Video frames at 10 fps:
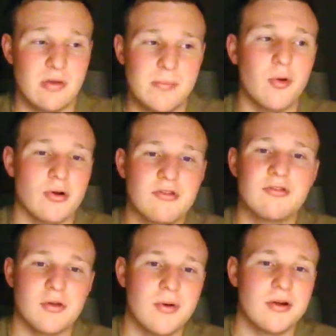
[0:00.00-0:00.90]

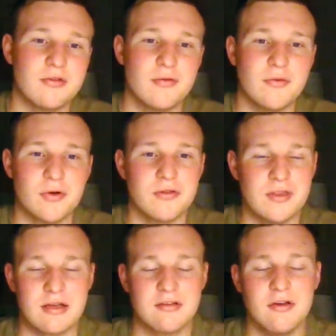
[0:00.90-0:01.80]
reports so on and so forth to
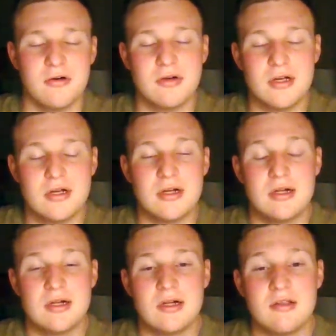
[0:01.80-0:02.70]
the XO.
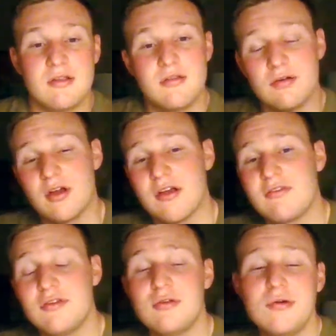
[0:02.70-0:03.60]
So your
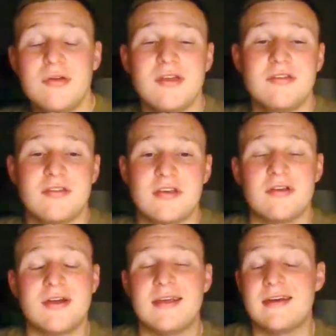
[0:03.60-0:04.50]
S2 is
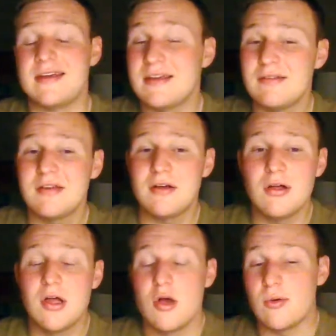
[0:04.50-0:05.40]
security and
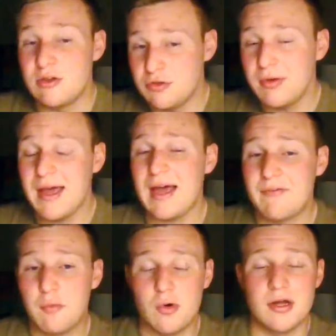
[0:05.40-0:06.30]
intel. We do
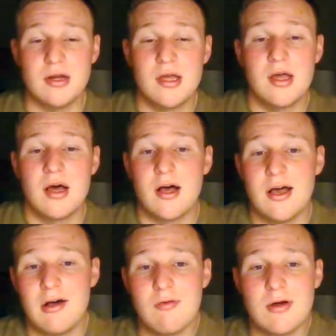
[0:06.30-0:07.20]
have one.
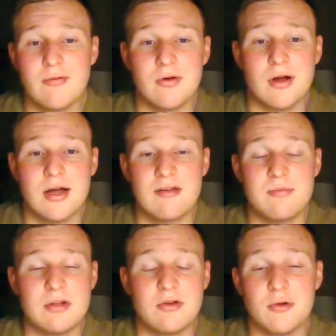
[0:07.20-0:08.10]
However, I've
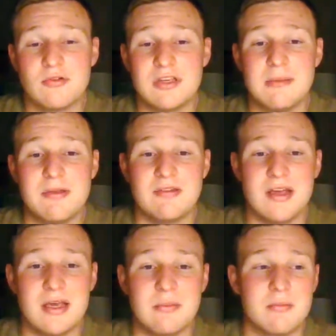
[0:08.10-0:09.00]
been told to keep his
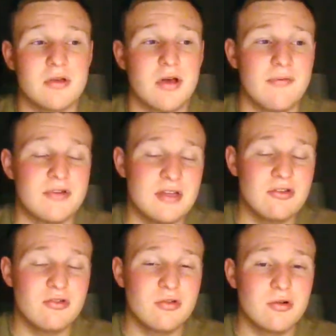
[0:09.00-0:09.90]
name
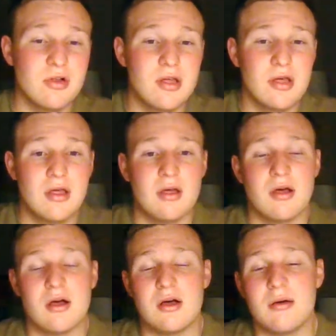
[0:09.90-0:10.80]
confidential
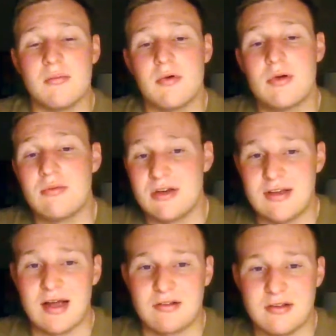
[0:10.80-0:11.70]
and
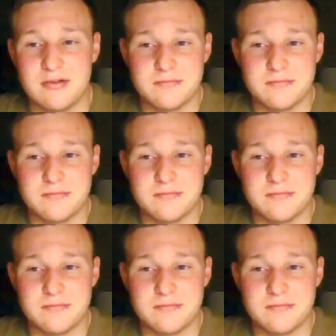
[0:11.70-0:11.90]
redacted.